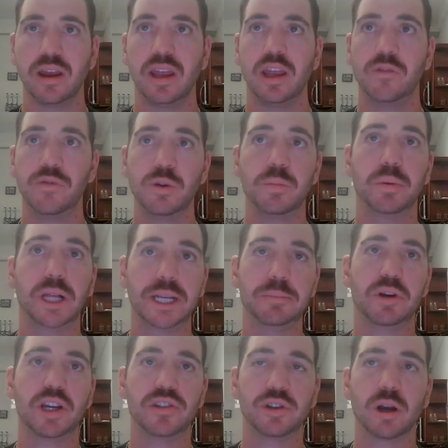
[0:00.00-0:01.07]
If you play
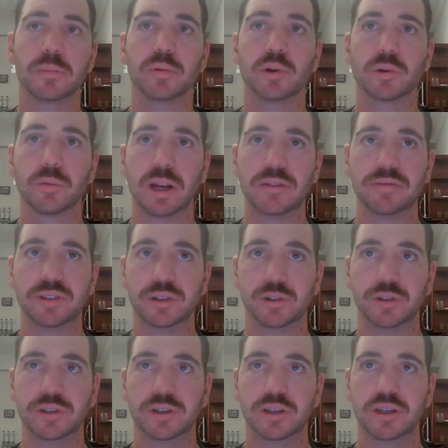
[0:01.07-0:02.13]
Bryce Harper in right
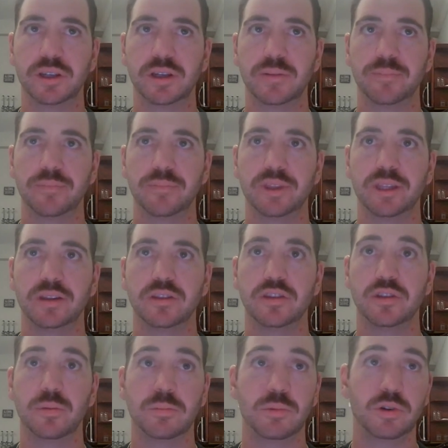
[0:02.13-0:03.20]
field,
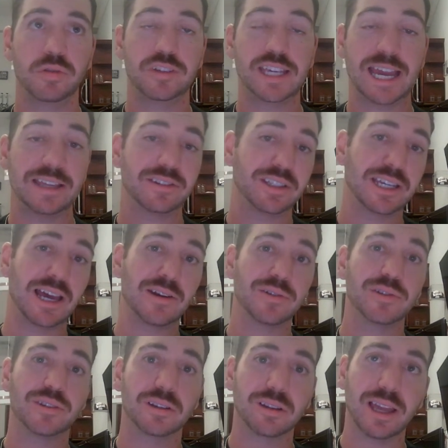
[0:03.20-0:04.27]
do you move
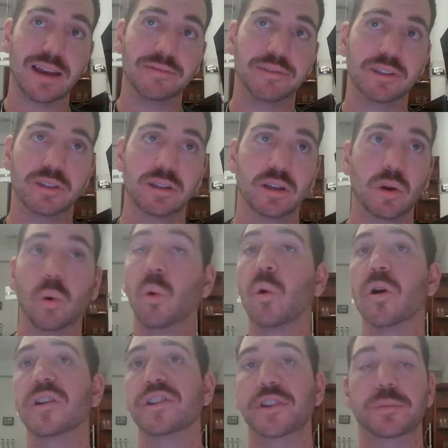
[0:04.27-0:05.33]
Castellanos to left?
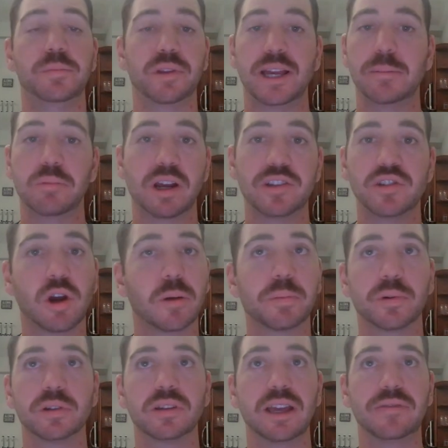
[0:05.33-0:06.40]
Or do you play Bryce
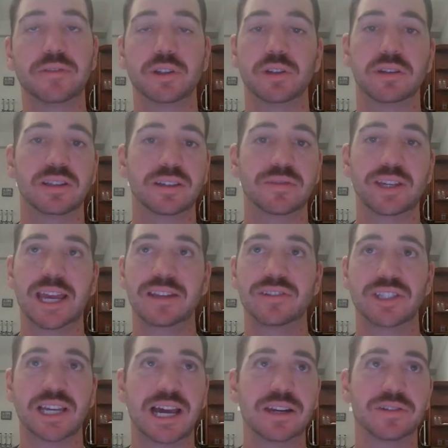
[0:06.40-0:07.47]
Harper in left field and leave
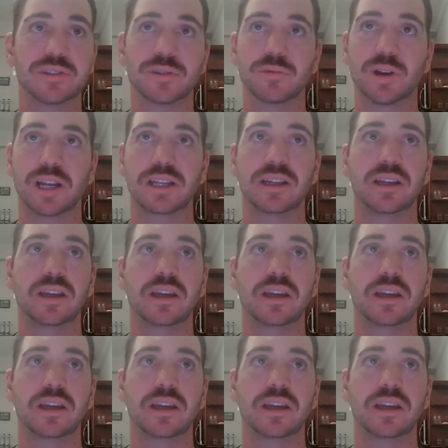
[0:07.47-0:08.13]
Castellanos in right?